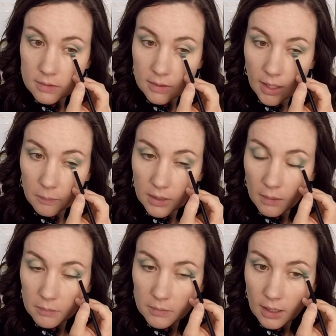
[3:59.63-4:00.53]
Tap,
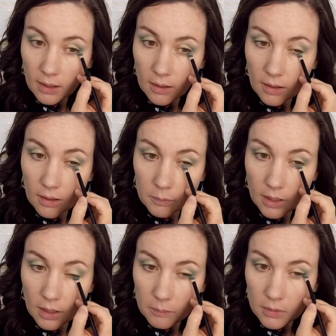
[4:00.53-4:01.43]
tap, tap,
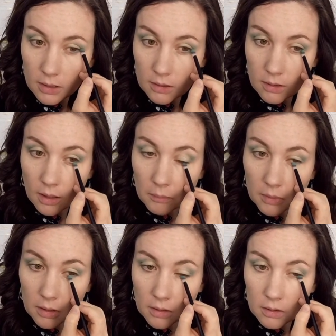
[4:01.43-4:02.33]
tap it in, tap
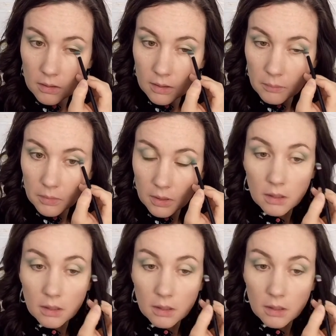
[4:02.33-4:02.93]
it in, tap it